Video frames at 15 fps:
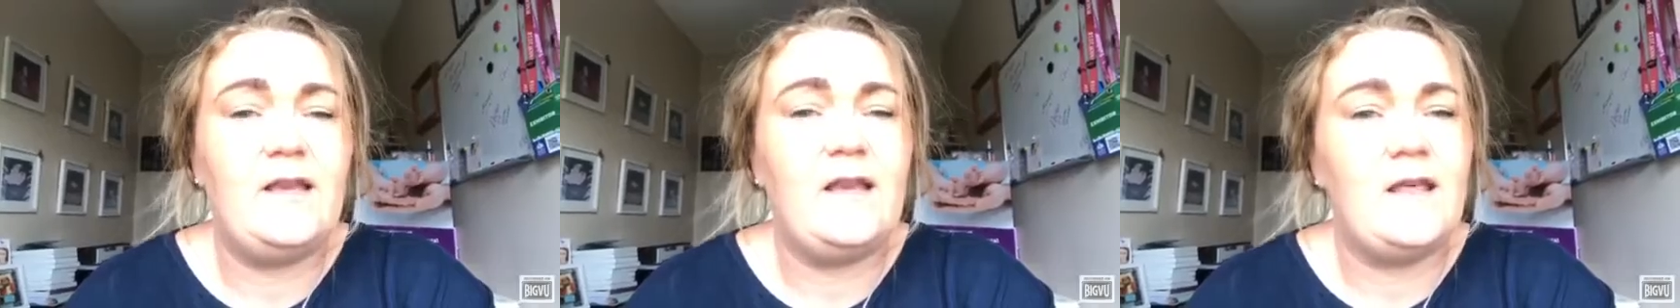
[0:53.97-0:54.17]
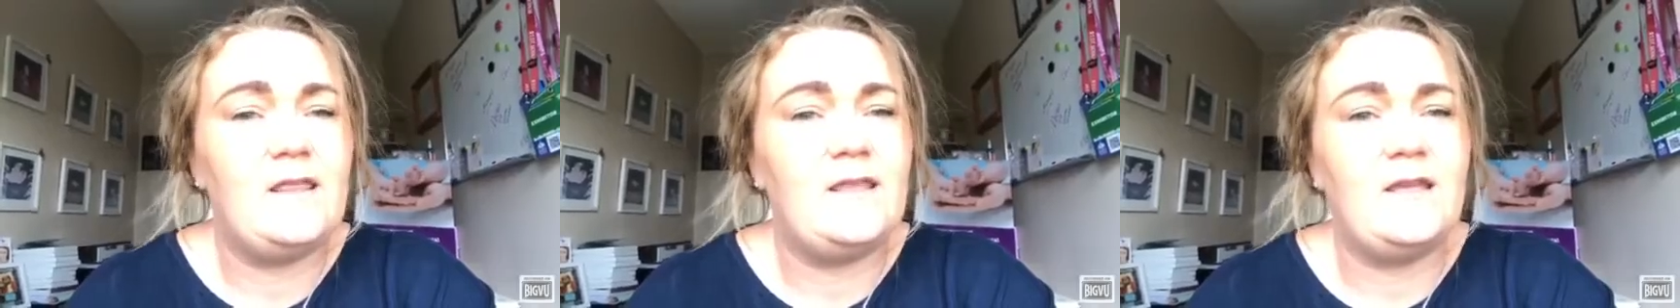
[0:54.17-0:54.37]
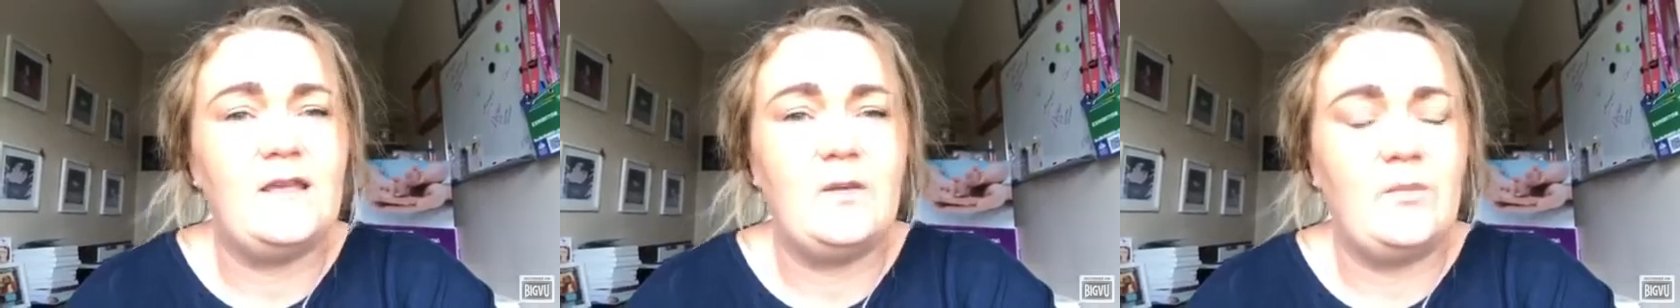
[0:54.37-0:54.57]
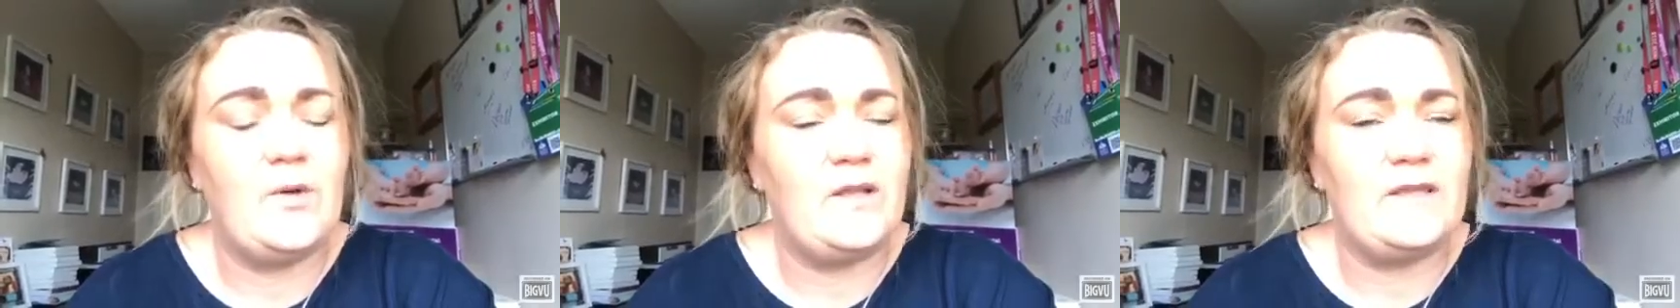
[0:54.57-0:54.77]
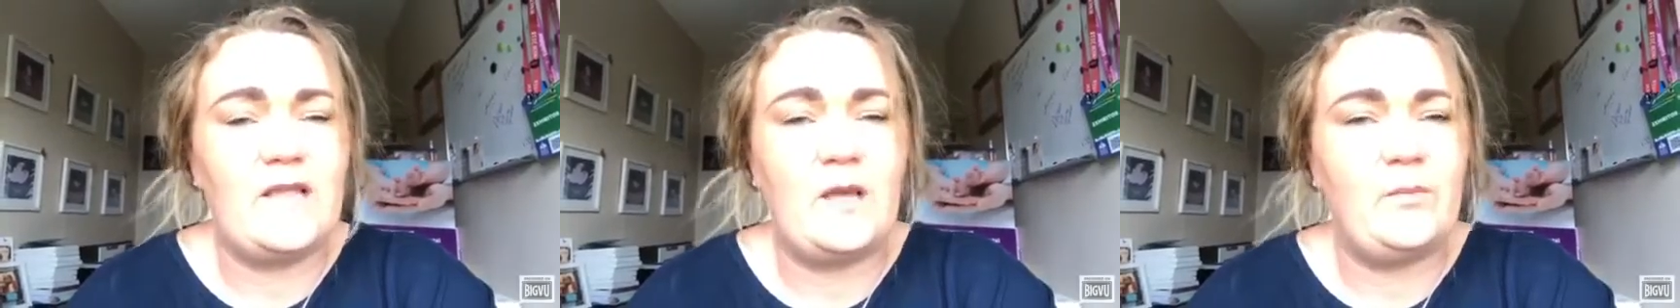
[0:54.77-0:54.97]
Nothing can
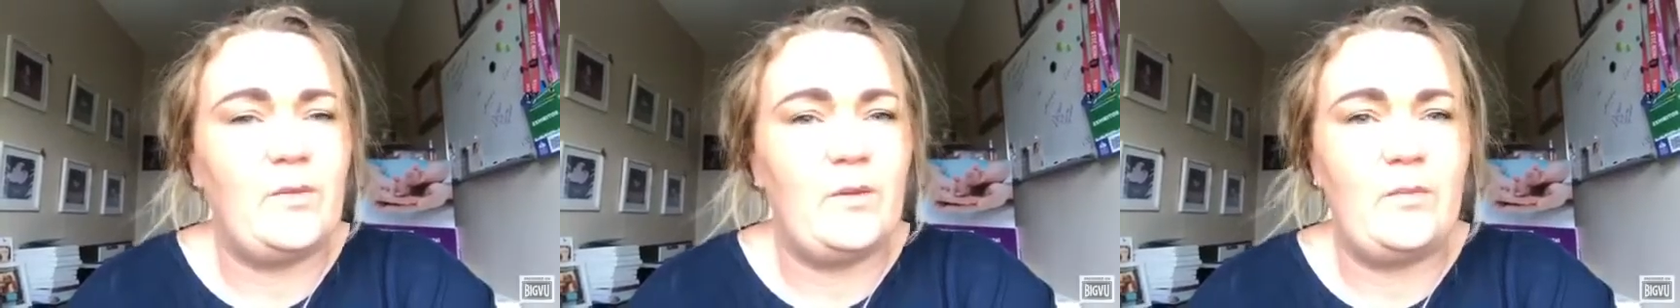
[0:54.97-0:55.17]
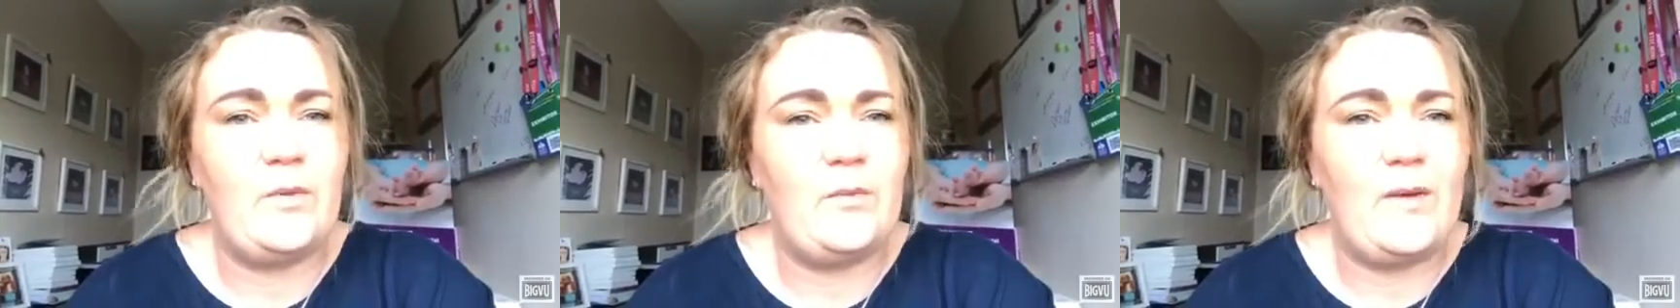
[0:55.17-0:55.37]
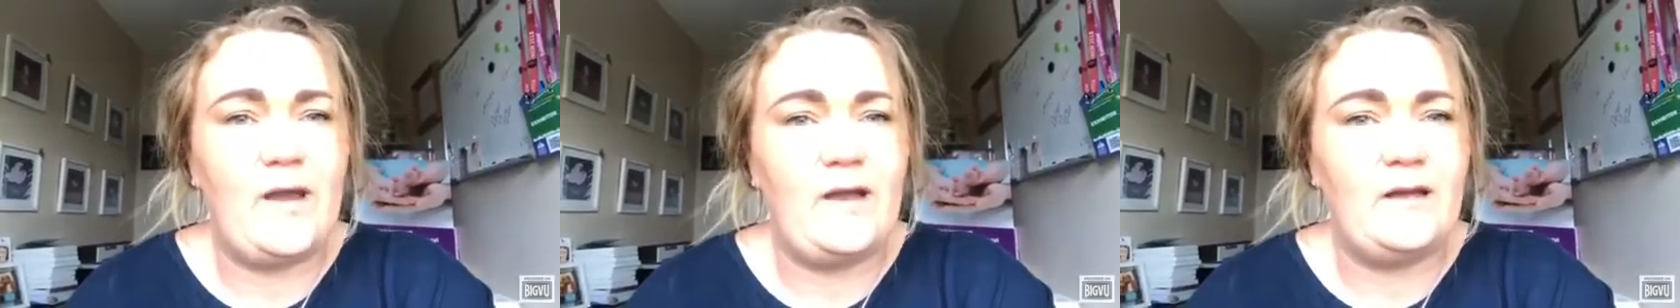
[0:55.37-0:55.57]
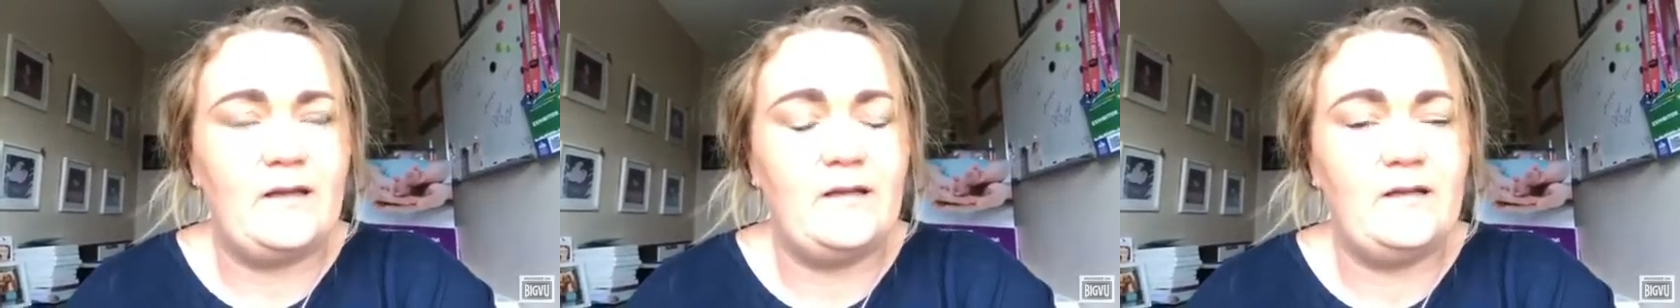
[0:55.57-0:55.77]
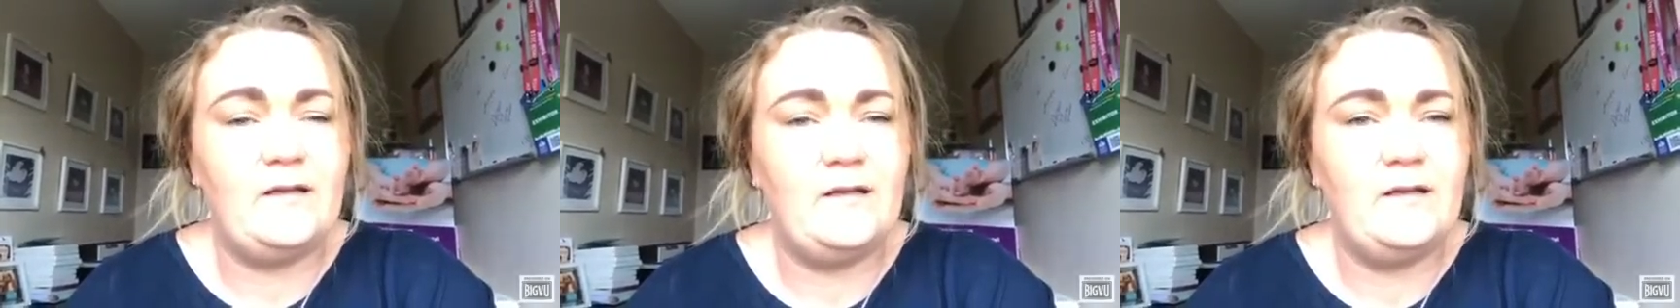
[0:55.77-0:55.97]
bring that baby back.